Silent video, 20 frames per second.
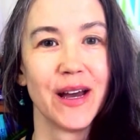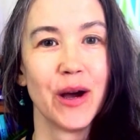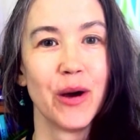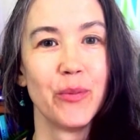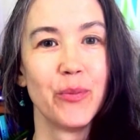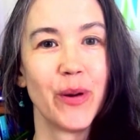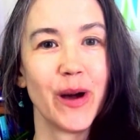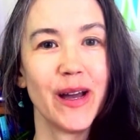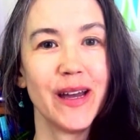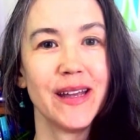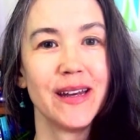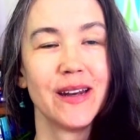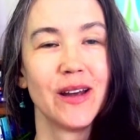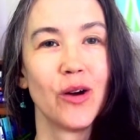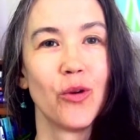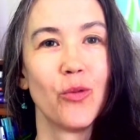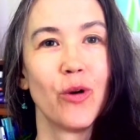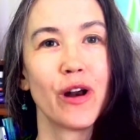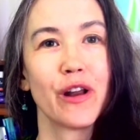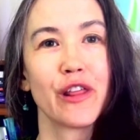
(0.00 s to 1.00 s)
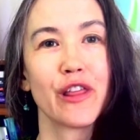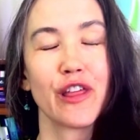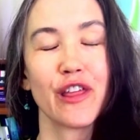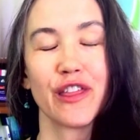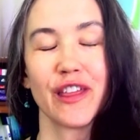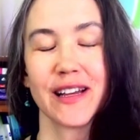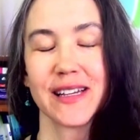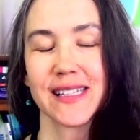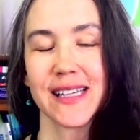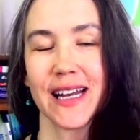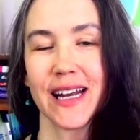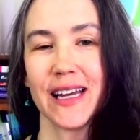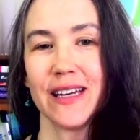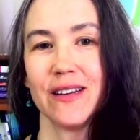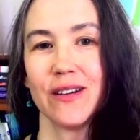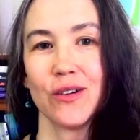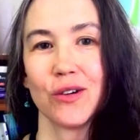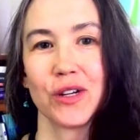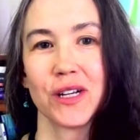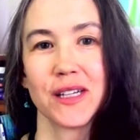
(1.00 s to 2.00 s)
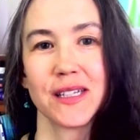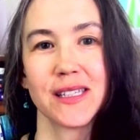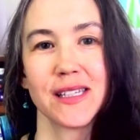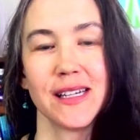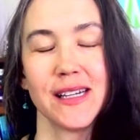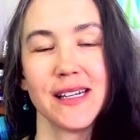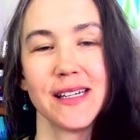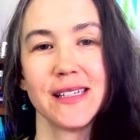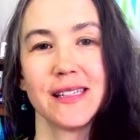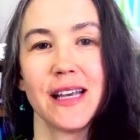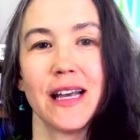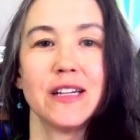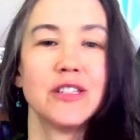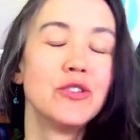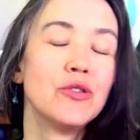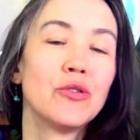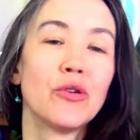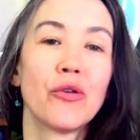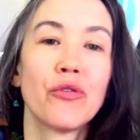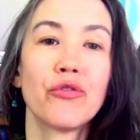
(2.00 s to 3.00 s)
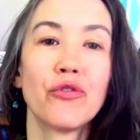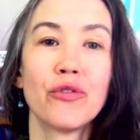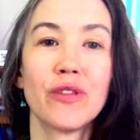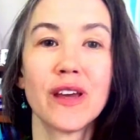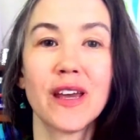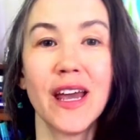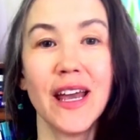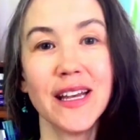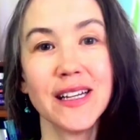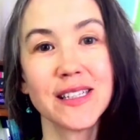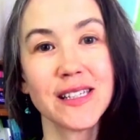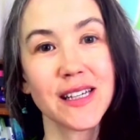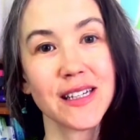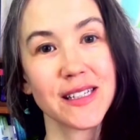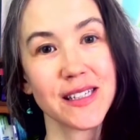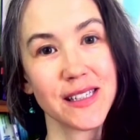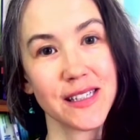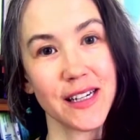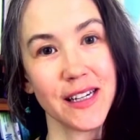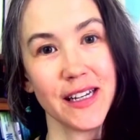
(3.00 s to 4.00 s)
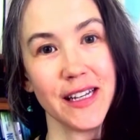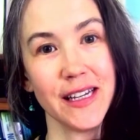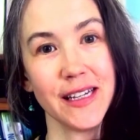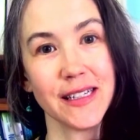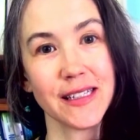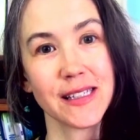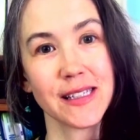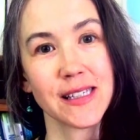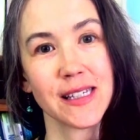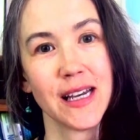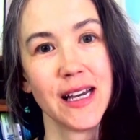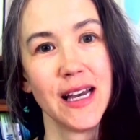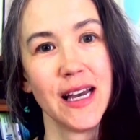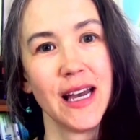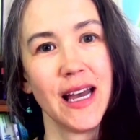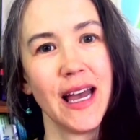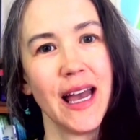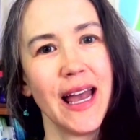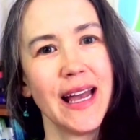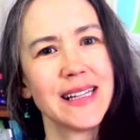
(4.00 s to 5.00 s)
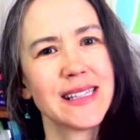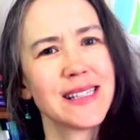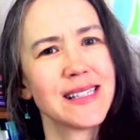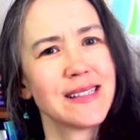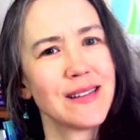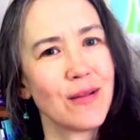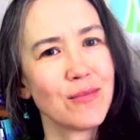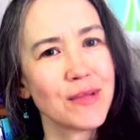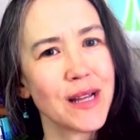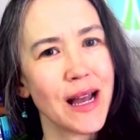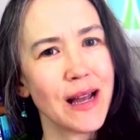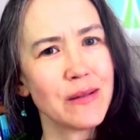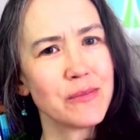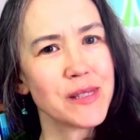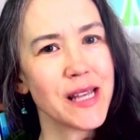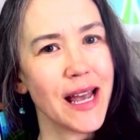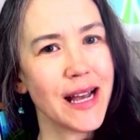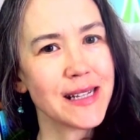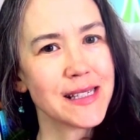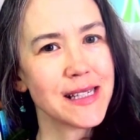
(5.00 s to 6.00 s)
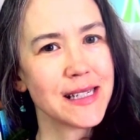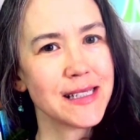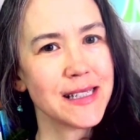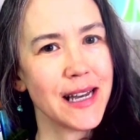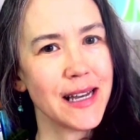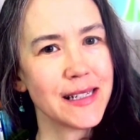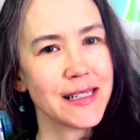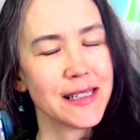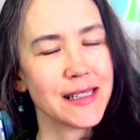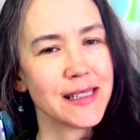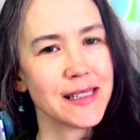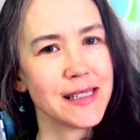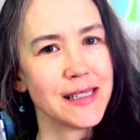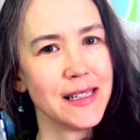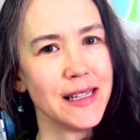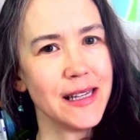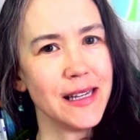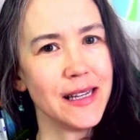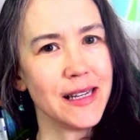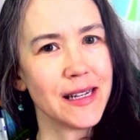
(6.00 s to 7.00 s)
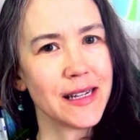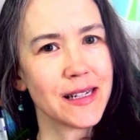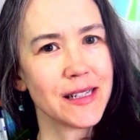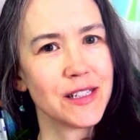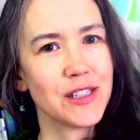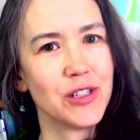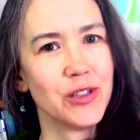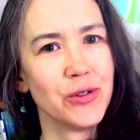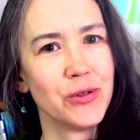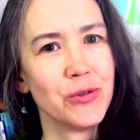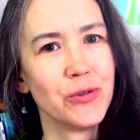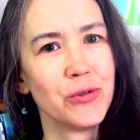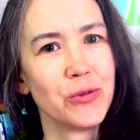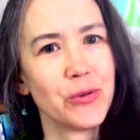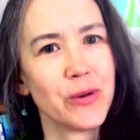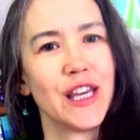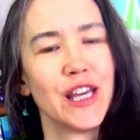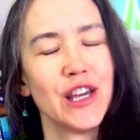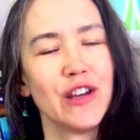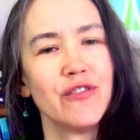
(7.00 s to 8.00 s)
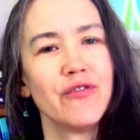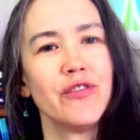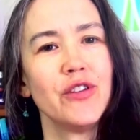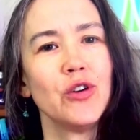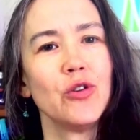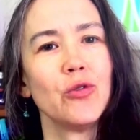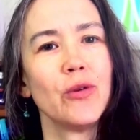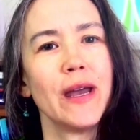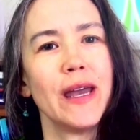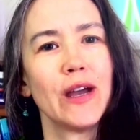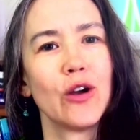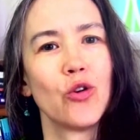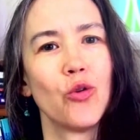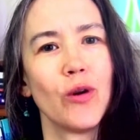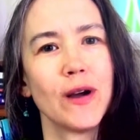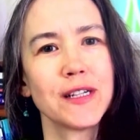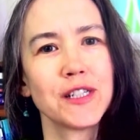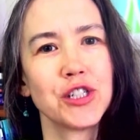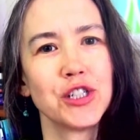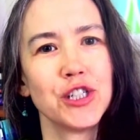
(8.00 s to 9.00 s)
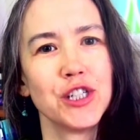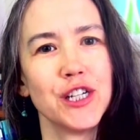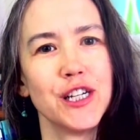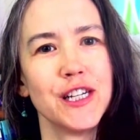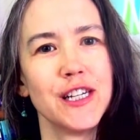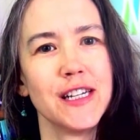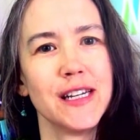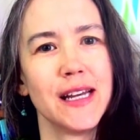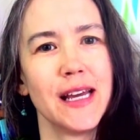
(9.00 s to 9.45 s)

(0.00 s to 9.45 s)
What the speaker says: But one of the things that I noticed is as you go through the case studies, it sometimes has a tendency to give you a question